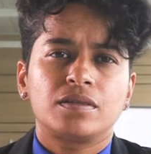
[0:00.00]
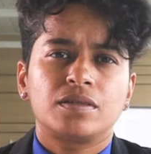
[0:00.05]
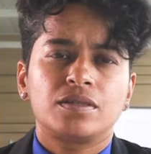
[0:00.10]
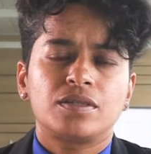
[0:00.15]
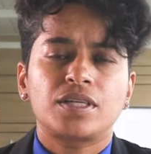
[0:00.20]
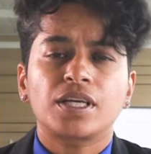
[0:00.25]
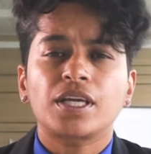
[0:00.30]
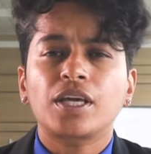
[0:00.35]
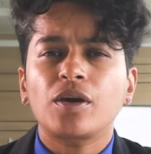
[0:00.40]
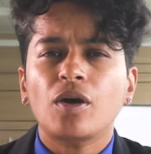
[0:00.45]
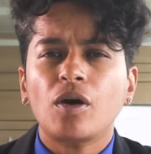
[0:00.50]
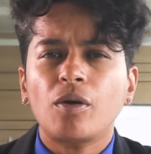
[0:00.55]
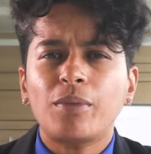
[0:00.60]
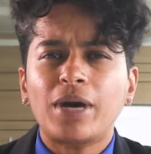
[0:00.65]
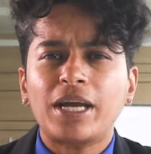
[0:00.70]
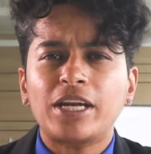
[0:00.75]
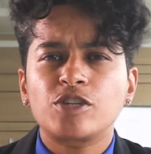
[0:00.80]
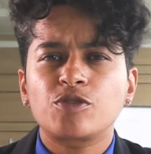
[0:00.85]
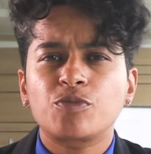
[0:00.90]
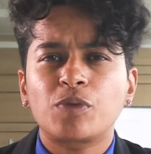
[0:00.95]
Secure
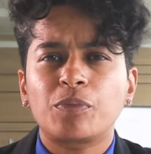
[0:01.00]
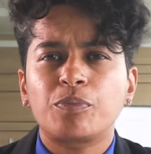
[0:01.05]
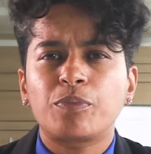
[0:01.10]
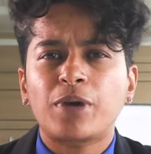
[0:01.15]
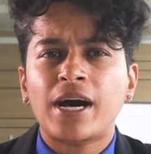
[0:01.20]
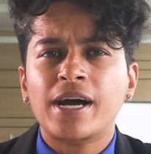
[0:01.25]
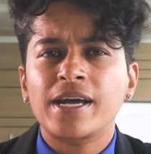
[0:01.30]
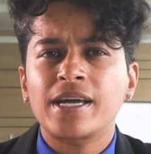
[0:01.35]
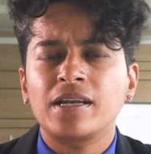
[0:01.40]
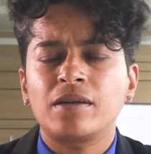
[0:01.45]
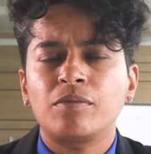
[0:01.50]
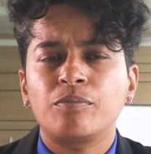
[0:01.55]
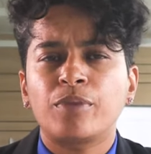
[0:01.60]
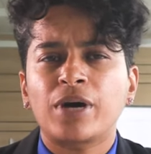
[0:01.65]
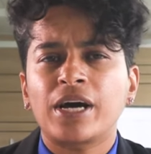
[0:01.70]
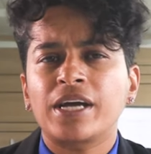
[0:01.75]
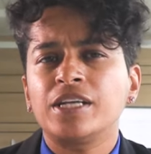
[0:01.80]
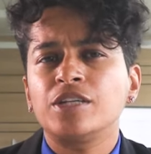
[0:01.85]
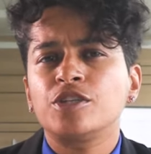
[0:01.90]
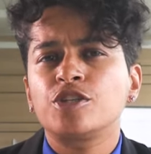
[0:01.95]
management buy-in
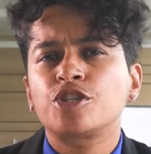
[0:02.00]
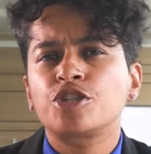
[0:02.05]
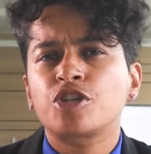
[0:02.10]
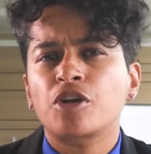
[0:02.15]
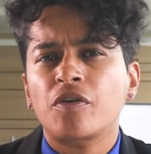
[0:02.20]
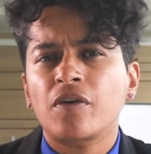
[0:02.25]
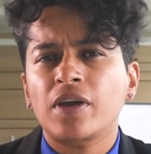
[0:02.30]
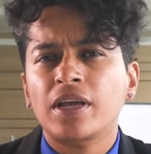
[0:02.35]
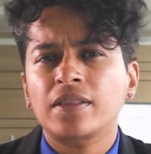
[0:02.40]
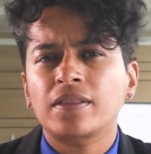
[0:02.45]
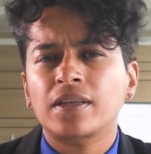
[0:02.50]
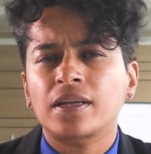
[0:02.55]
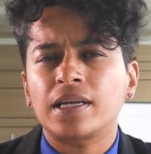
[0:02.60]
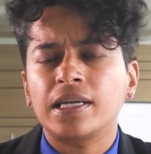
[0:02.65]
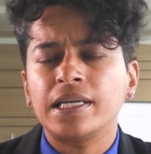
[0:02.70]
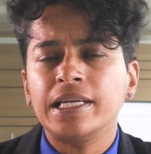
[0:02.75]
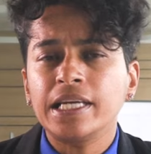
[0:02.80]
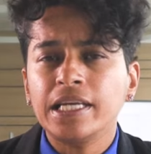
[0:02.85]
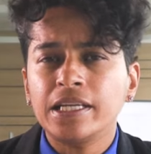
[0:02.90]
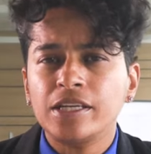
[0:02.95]
by ensuring that
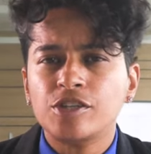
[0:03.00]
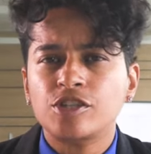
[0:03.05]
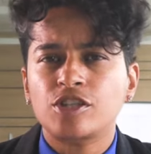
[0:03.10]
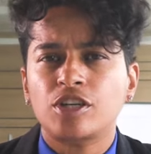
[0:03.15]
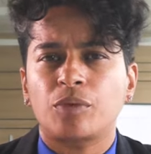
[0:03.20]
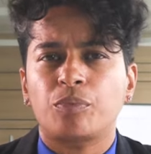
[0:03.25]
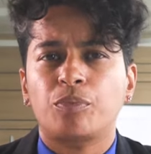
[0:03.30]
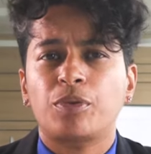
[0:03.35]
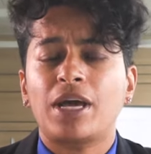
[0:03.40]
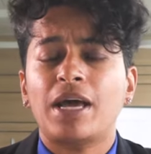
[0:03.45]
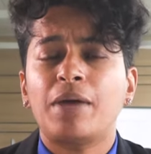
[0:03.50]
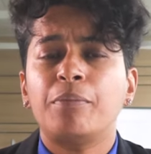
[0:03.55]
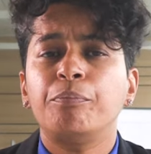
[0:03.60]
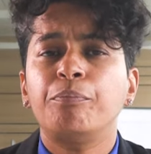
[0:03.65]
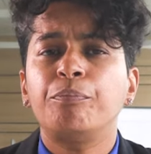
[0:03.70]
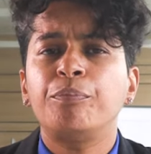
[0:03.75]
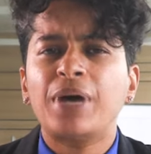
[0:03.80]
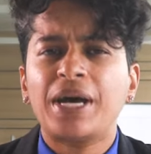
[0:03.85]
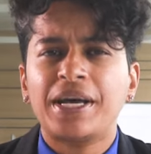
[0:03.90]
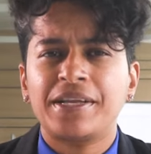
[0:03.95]
leadership
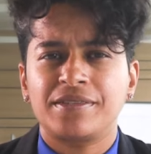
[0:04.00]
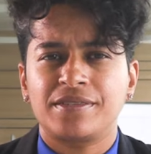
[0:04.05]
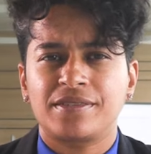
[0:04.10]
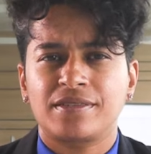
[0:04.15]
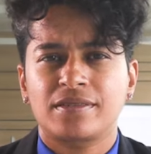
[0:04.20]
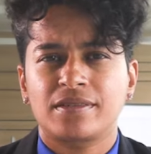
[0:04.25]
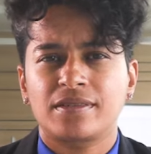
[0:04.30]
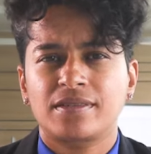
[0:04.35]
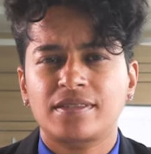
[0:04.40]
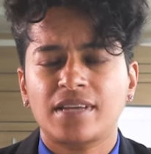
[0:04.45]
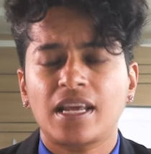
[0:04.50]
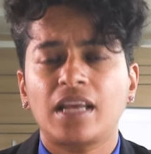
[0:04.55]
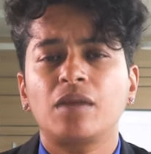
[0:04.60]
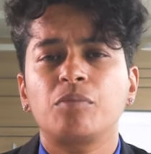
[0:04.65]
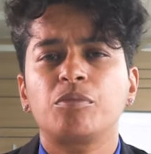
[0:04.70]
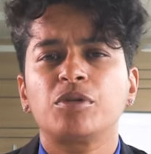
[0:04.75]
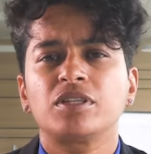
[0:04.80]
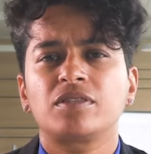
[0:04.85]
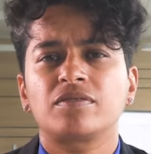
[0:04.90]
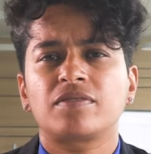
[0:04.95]
embeds
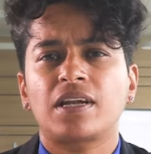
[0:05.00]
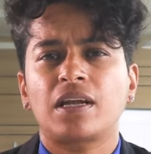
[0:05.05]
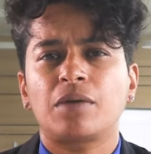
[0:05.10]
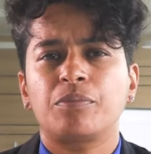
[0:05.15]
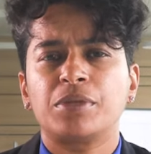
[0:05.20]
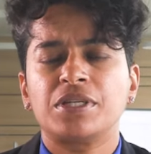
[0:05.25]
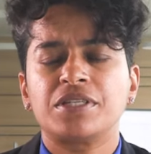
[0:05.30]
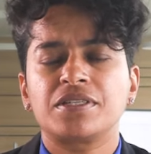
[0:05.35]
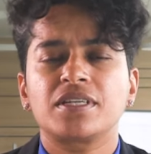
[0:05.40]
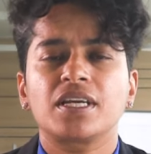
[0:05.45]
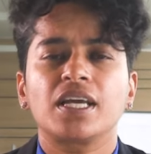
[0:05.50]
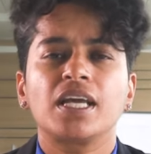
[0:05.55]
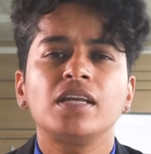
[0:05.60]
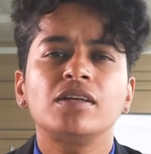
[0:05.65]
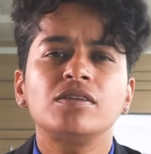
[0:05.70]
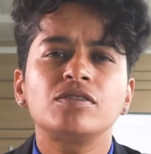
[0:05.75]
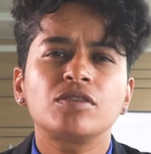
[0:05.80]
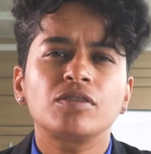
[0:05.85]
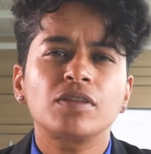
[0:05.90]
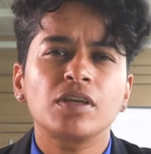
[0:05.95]
sustainable development
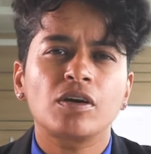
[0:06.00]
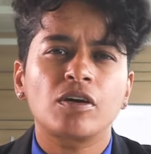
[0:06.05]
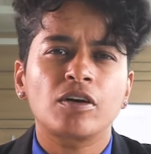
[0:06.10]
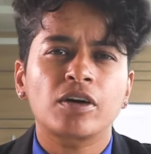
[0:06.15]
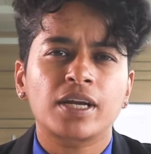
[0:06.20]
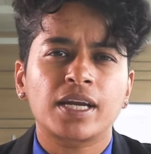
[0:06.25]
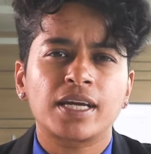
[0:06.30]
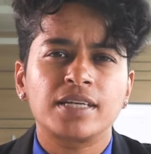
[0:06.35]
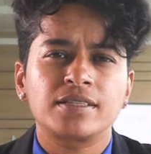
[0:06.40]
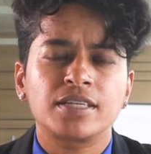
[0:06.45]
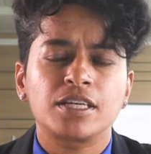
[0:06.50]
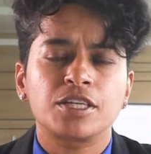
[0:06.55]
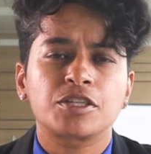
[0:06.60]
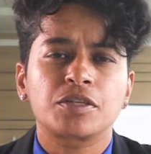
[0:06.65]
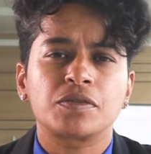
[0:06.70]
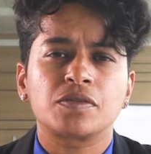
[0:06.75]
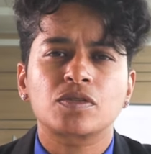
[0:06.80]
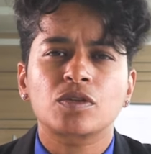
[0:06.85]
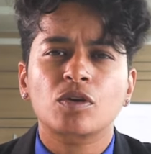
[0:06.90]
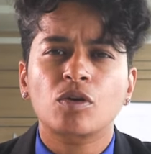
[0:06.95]
into the
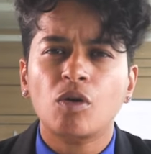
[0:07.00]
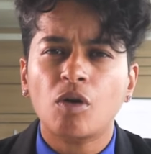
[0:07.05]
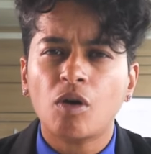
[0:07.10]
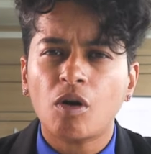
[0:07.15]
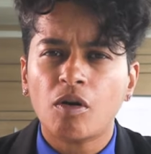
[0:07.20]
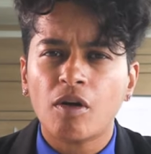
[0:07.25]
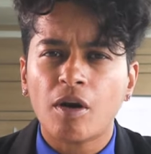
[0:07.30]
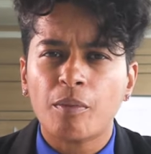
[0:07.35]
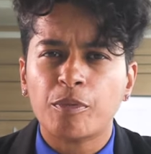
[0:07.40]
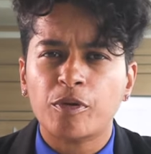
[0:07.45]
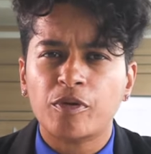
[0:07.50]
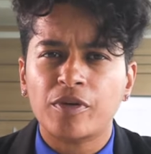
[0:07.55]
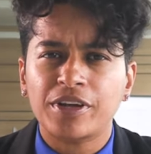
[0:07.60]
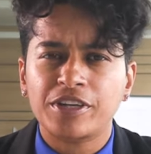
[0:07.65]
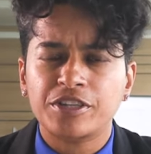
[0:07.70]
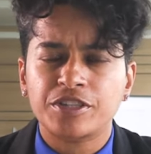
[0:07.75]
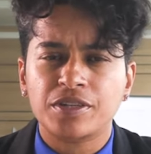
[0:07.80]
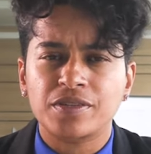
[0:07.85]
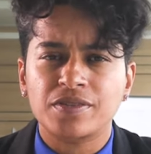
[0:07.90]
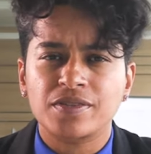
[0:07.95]
organization's core
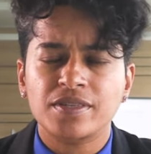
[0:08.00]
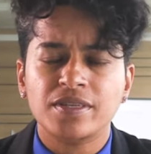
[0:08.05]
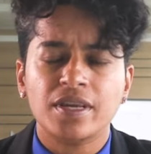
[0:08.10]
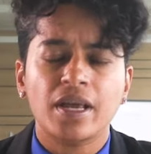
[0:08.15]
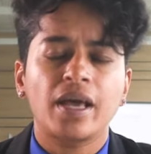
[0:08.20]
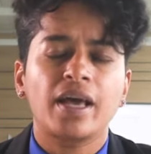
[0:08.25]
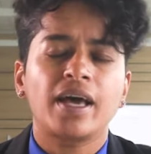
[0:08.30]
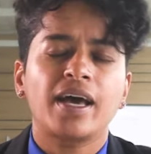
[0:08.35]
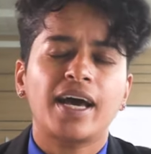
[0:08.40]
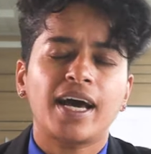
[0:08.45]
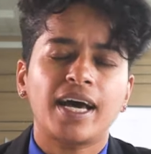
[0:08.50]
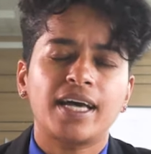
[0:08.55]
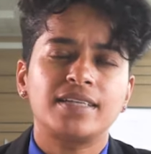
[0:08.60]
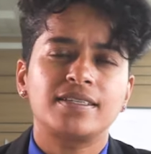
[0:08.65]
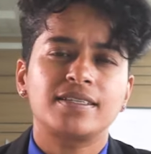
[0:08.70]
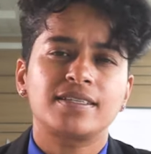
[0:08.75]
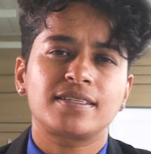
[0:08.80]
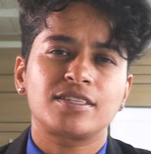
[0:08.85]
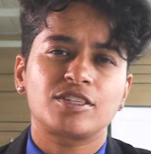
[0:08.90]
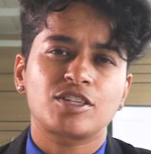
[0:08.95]
operations and
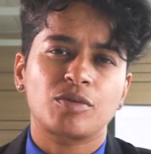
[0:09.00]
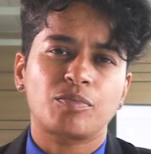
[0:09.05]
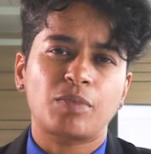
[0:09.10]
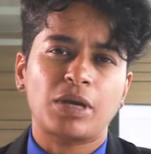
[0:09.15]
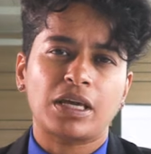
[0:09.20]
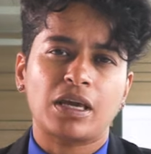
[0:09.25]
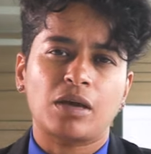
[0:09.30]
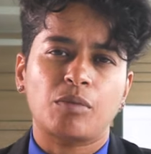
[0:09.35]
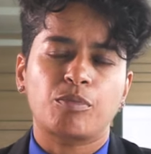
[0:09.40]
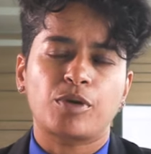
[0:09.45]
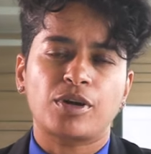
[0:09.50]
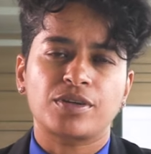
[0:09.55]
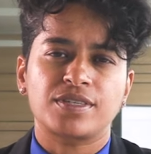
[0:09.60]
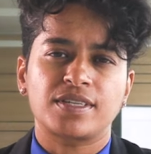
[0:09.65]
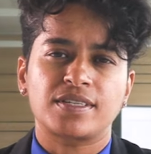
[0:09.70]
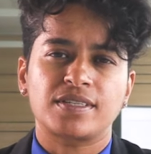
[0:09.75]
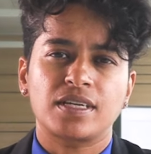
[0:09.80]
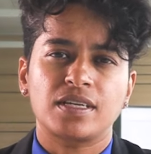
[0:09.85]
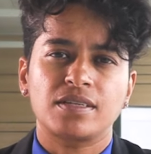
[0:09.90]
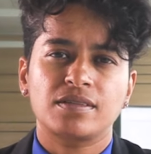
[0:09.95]
decision-making
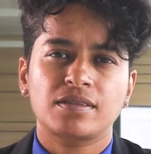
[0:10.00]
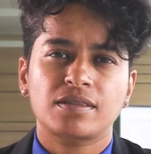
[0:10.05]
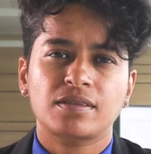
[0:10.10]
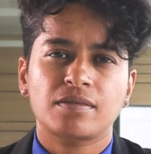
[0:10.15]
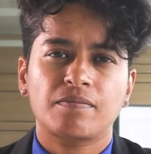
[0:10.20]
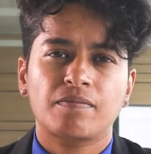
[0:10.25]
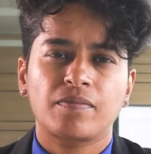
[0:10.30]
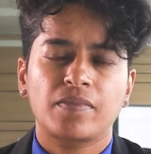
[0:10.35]
processes.